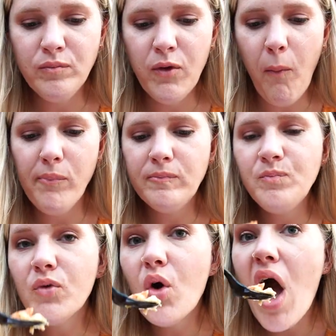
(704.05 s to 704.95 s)
to it at
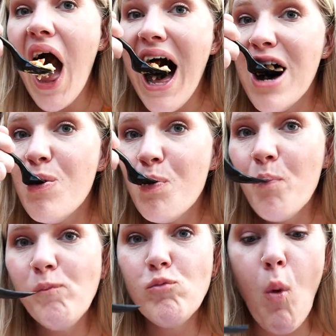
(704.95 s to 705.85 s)
all. The shrimp was cooked
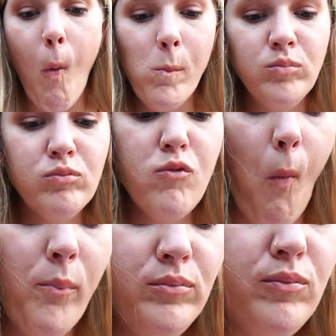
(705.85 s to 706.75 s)
perfectly. The
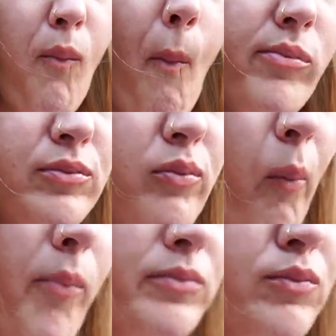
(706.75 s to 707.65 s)
grits were really
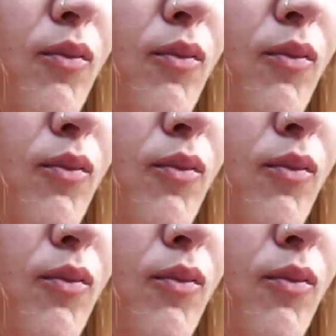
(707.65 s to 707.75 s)
good, nice